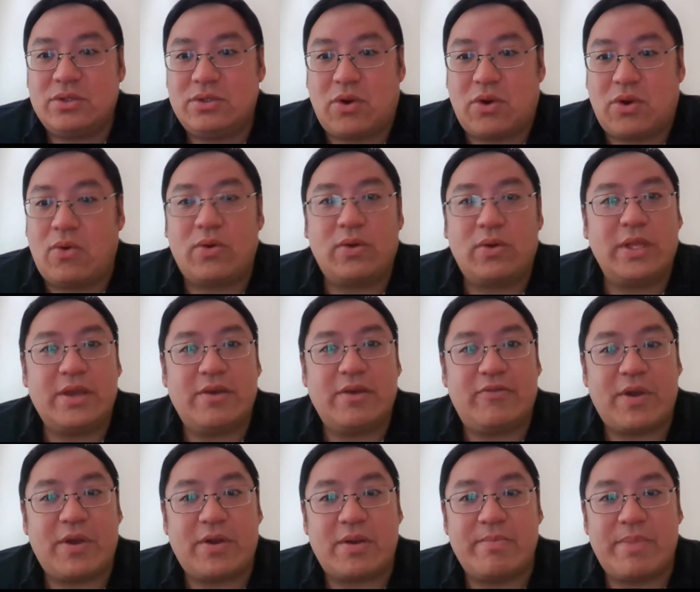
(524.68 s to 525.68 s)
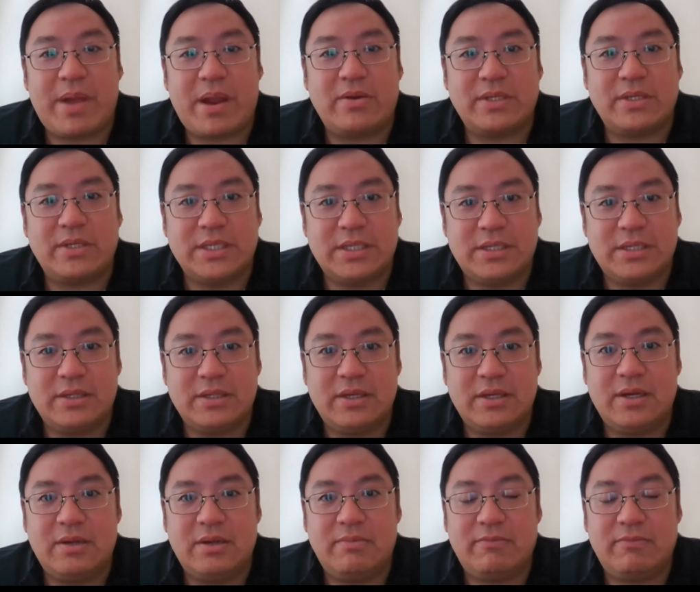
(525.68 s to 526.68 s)
totally a fair comparison
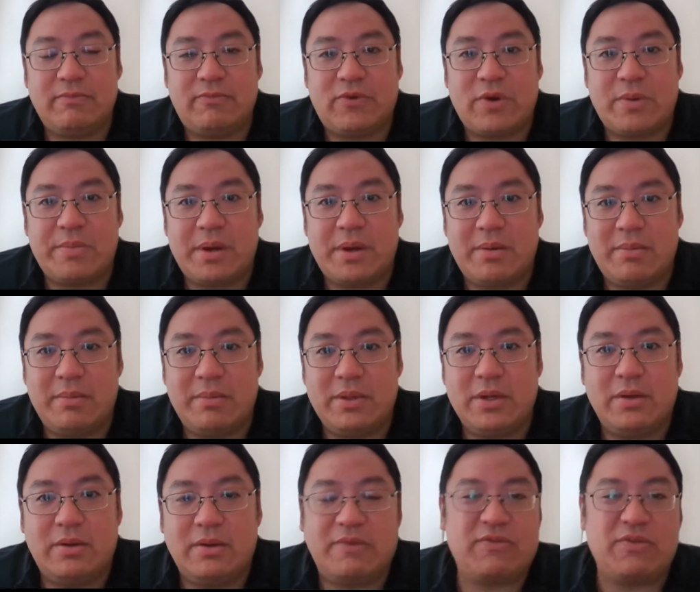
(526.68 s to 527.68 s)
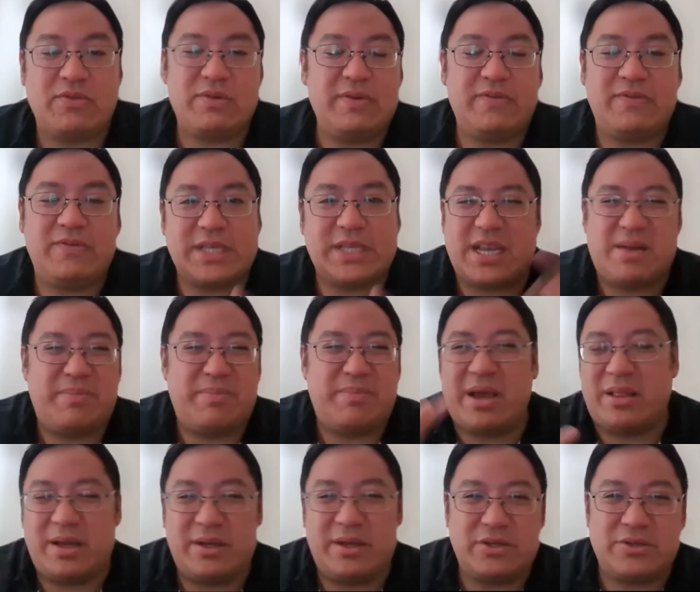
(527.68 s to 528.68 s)
from a, if it's like a
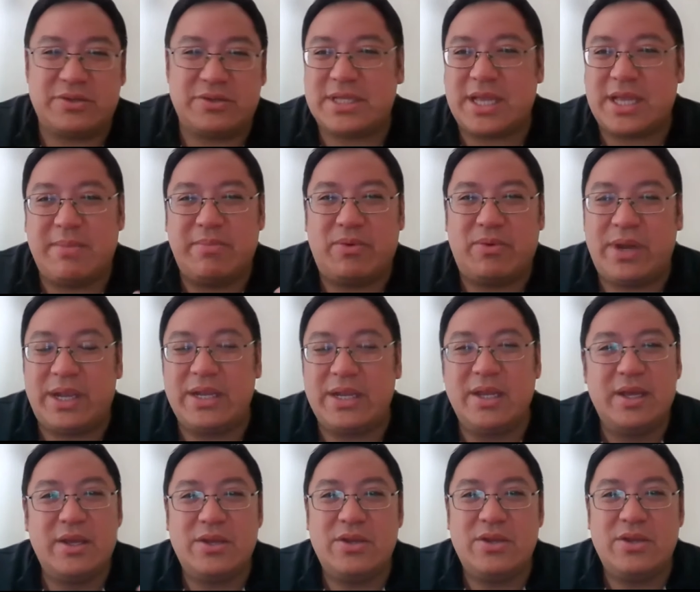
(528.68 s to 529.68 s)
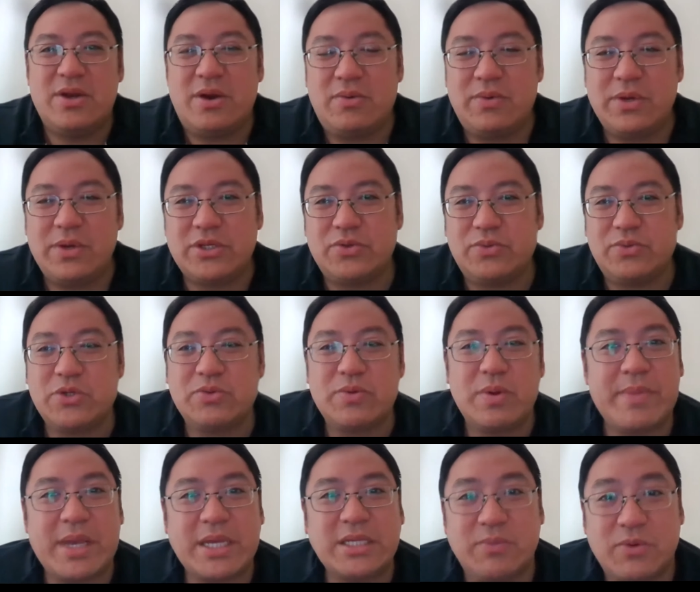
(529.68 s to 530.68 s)
biological standpoint, which one
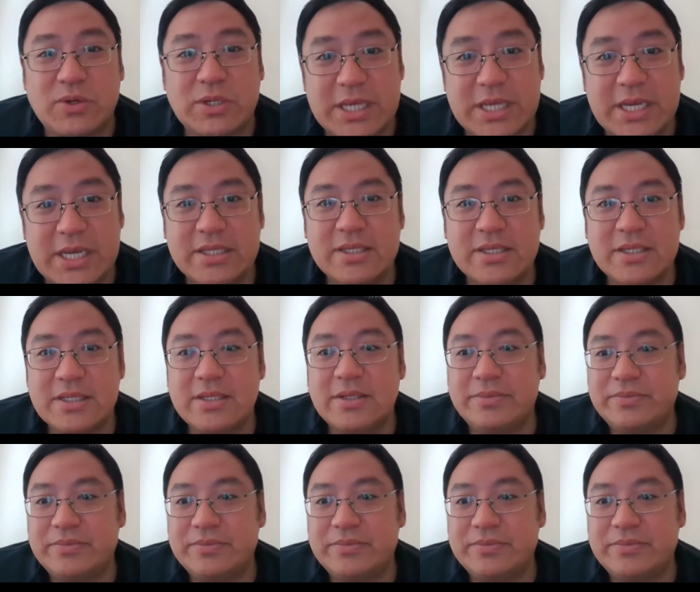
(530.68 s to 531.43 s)
makes more sense.